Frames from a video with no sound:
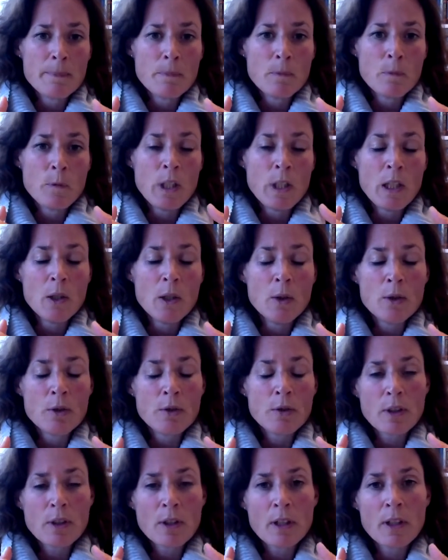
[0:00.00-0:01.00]
We
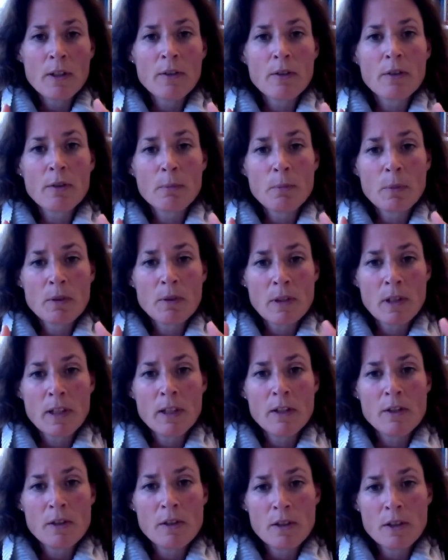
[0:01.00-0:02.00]
looked at
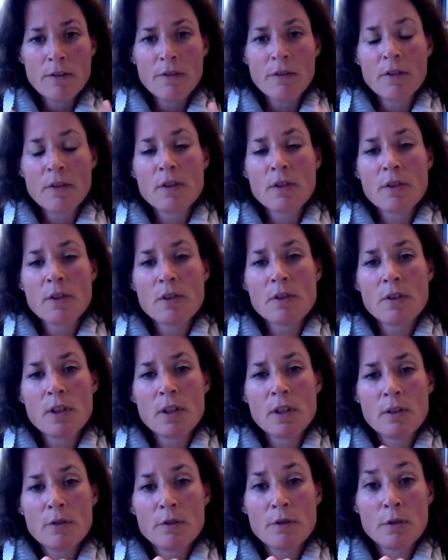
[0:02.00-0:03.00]
methylation differences
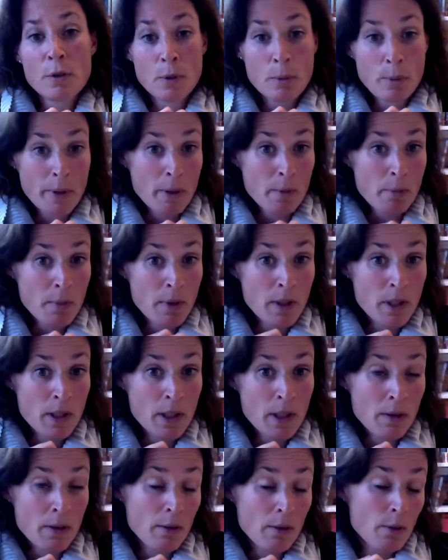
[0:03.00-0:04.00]
for
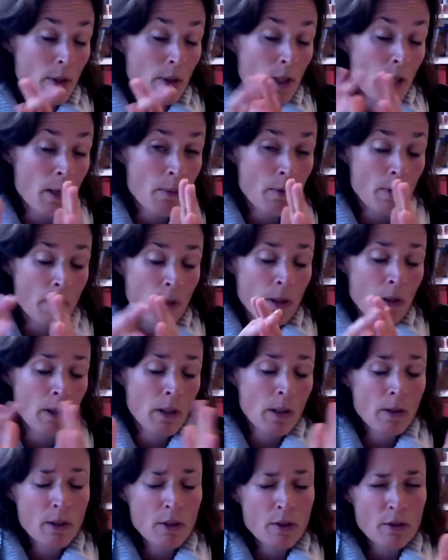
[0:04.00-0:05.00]
well-being, or
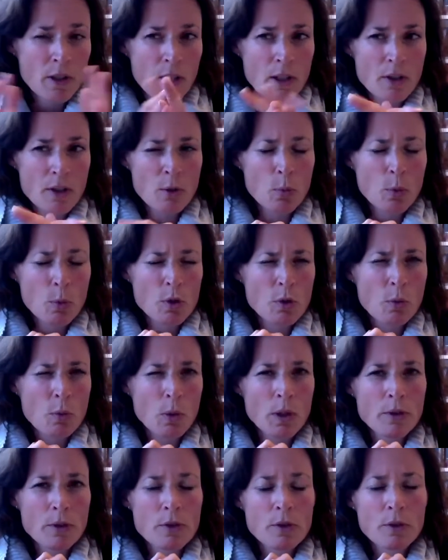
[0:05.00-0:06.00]
in this case it was
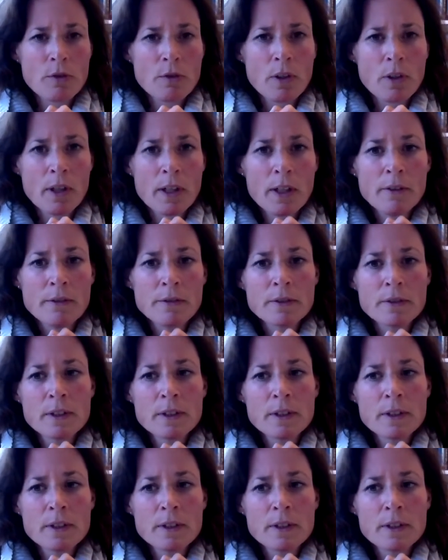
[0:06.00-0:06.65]
quality of life.